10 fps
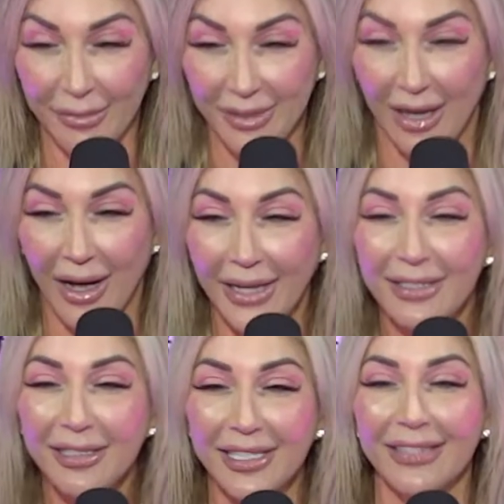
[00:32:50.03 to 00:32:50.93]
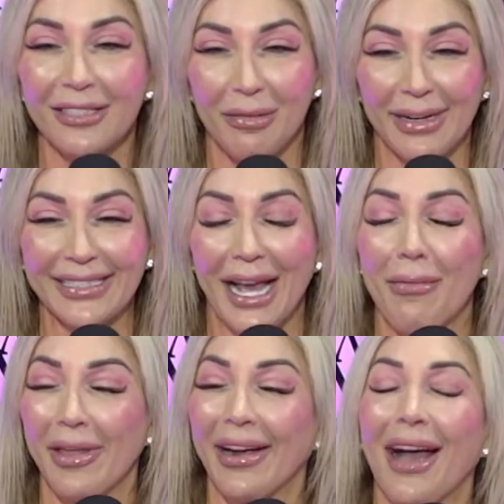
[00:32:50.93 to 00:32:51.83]
on, still nobody's up
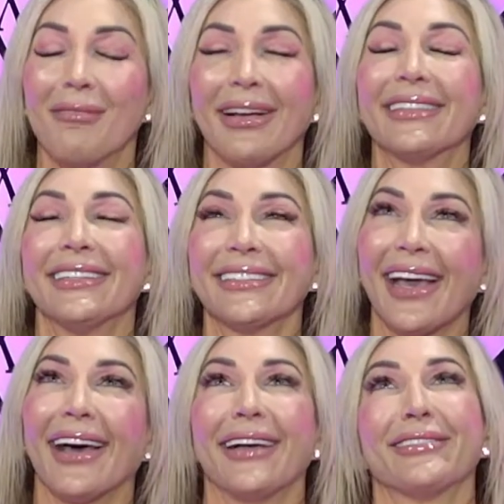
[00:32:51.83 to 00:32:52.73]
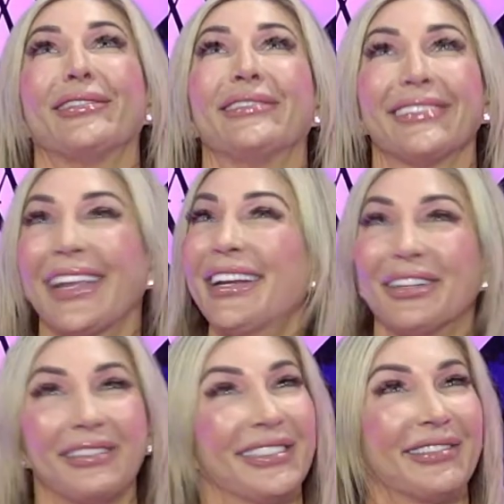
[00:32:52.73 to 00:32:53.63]
there. I'm like, these assholes, they know
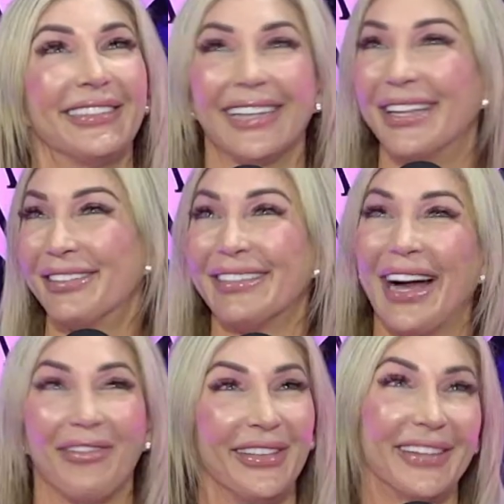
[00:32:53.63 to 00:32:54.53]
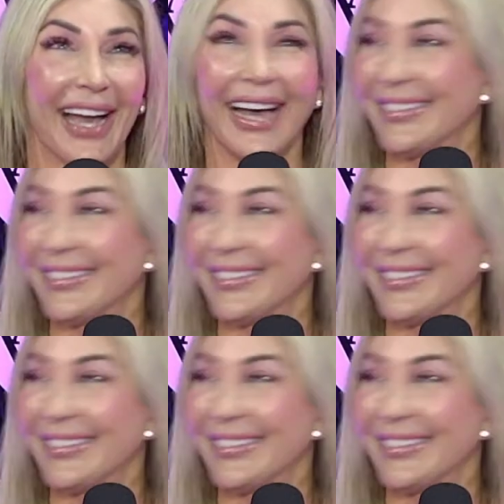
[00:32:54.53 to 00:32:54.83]
what's going on. They're laughing their asses